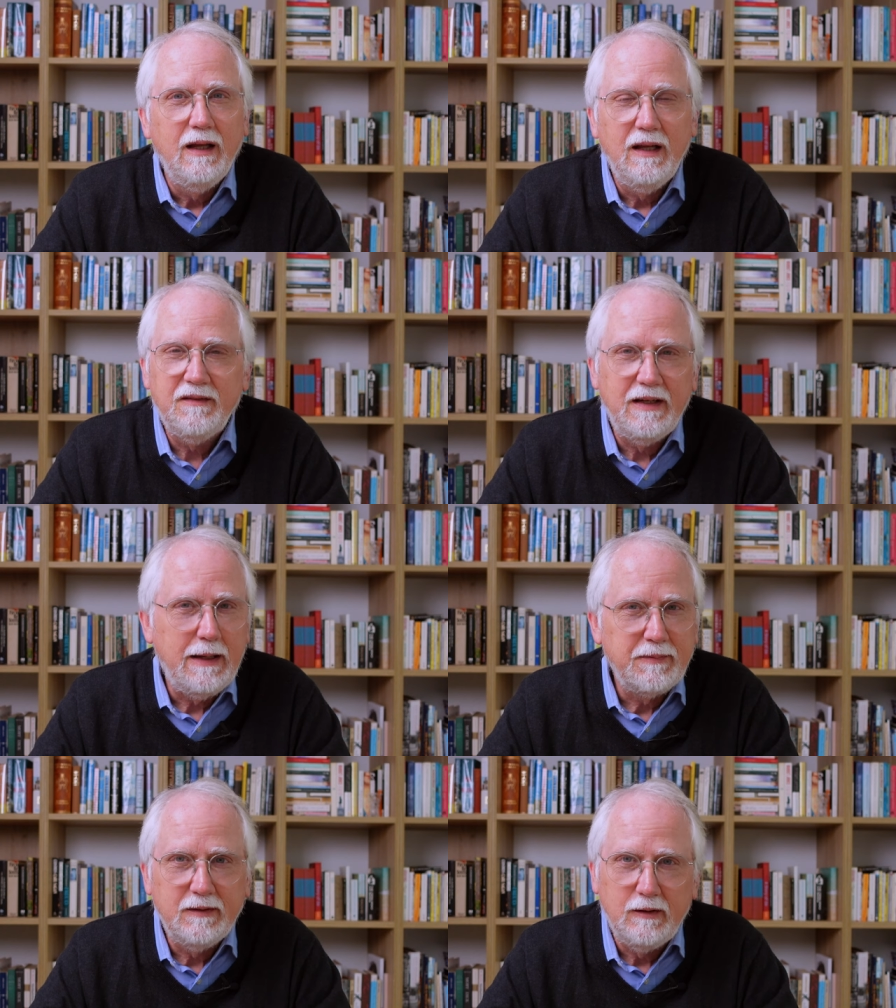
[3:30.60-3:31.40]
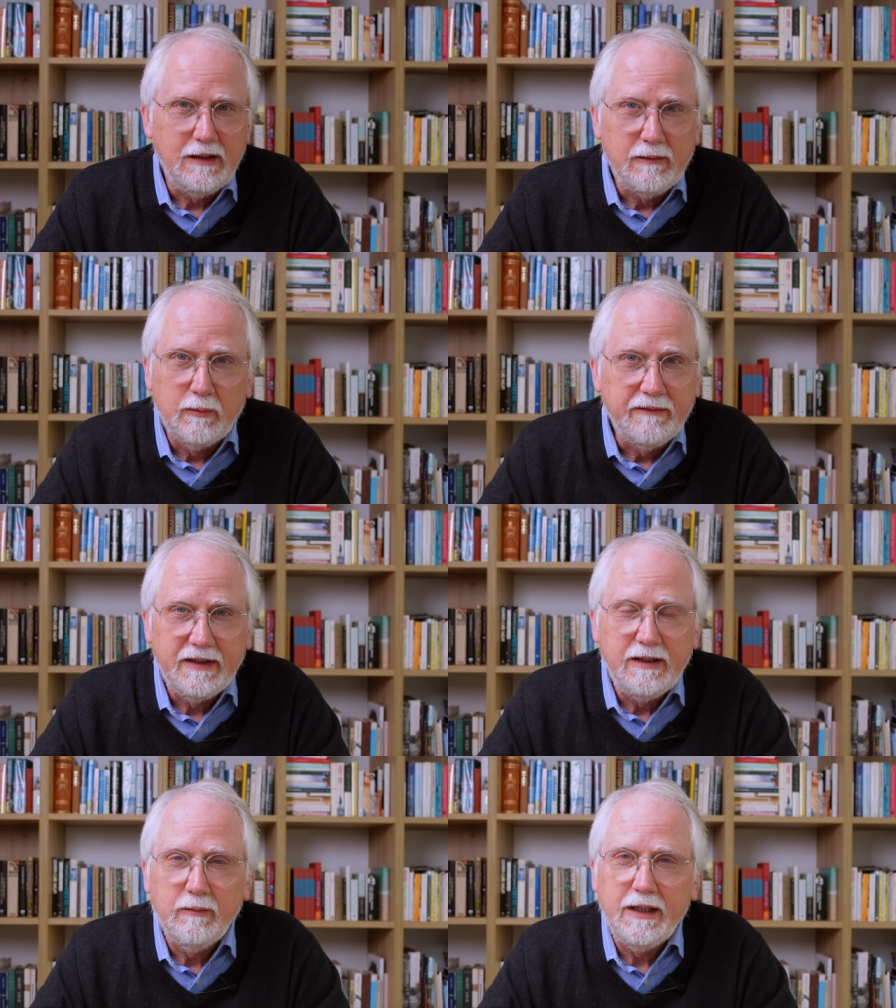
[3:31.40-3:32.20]
It's an absolutely
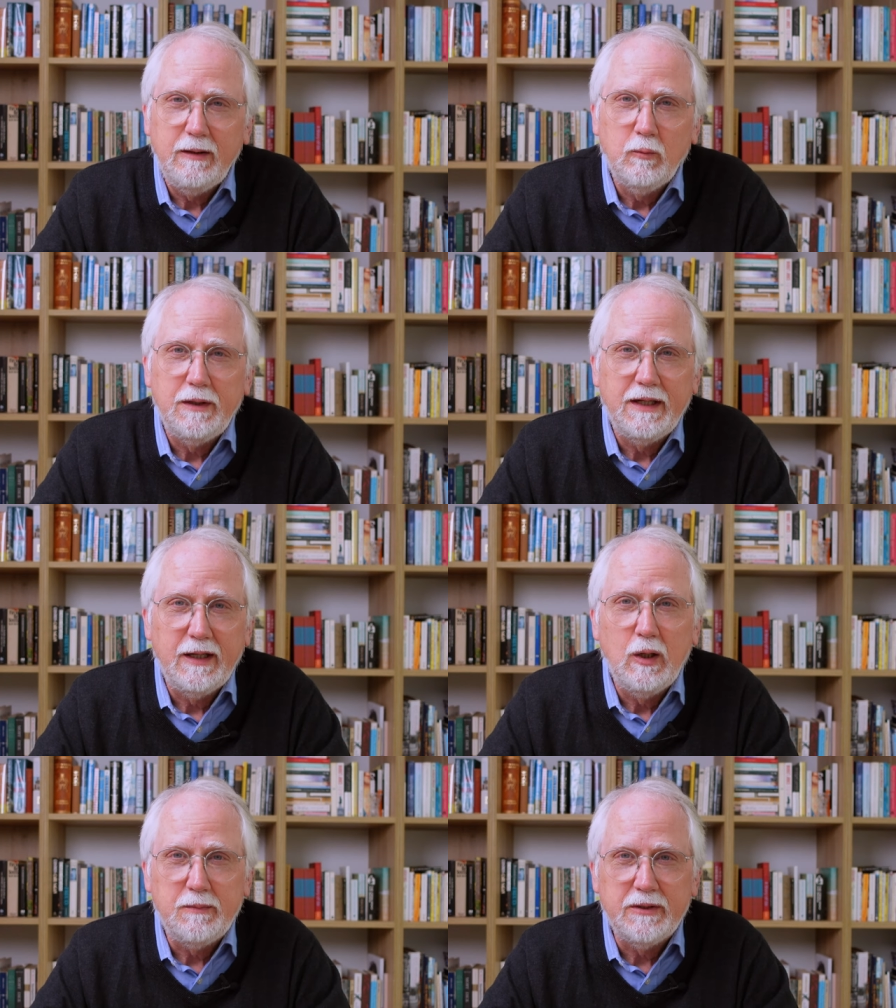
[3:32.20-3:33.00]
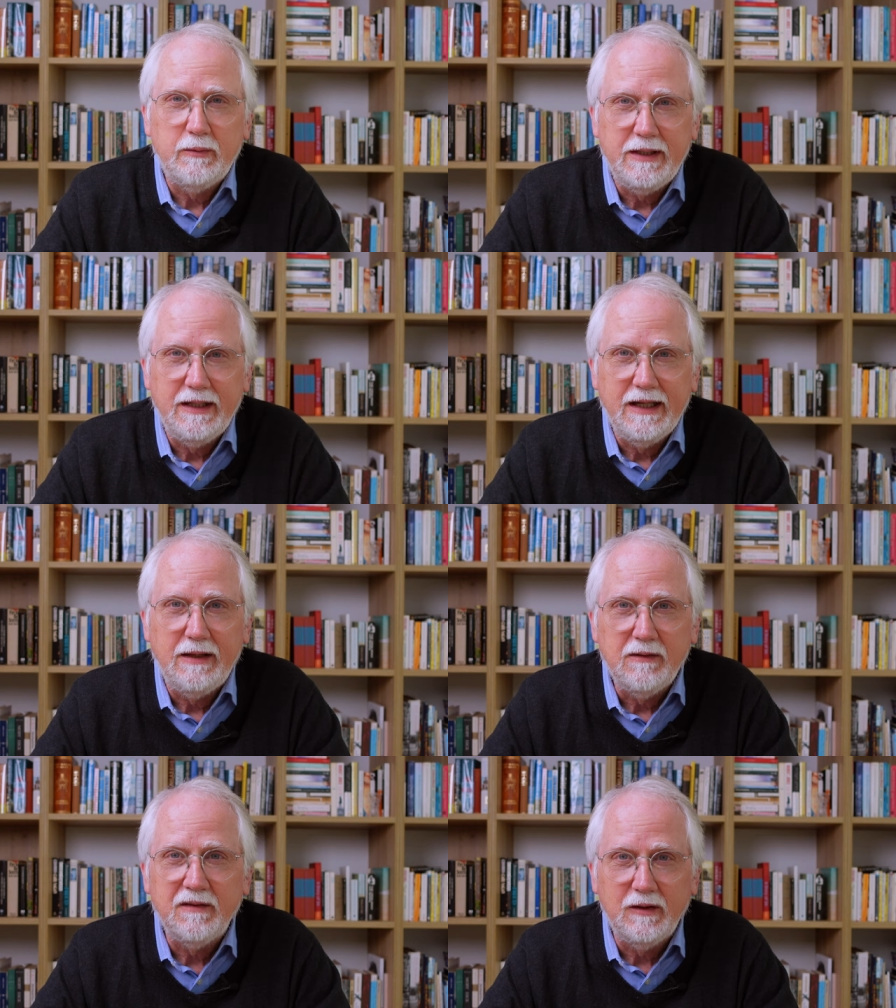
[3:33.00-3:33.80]
riveting read and one that I hope to read
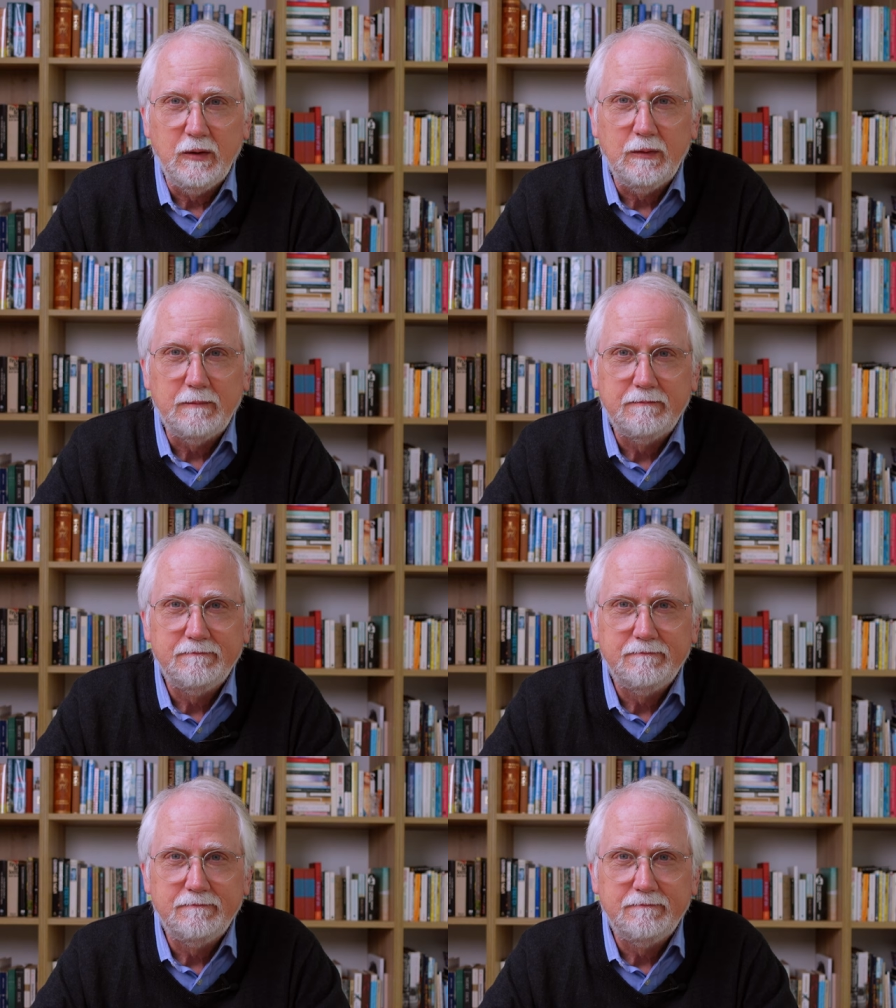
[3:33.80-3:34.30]
again soon.